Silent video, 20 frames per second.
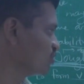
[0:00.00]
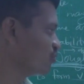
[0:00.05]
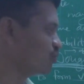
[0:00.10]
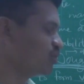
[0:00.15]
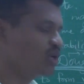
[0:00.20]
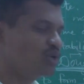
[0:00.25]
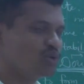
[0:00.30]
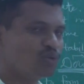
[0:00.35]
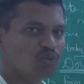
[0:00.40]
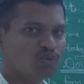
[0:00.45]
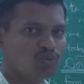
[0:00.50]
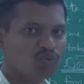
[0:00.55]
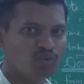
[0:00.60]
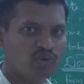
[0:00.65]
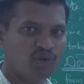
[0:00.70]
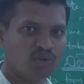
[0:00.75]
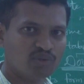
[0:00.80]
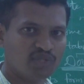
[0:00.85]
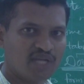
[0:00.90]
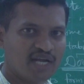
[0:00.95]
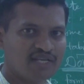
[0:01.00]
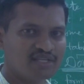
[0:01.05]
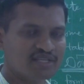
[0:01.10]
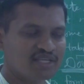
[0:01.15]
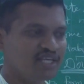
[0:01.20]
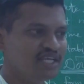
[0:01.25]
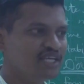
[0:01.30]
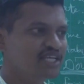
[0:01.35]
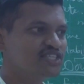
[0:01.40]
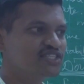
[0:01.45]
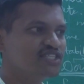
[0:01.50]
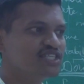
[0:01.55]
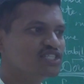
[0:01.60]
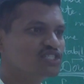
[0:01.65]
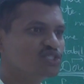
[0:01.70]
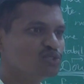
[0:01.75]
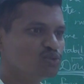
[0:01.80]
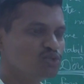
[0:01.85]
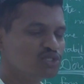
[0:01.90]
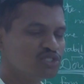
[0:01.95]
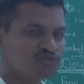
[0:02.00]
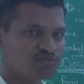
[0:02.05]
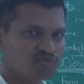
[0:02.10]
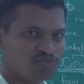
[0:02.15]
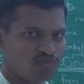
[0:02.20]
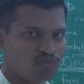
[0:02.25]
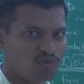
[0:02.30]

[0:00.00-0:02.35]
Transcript: we know that yeast is used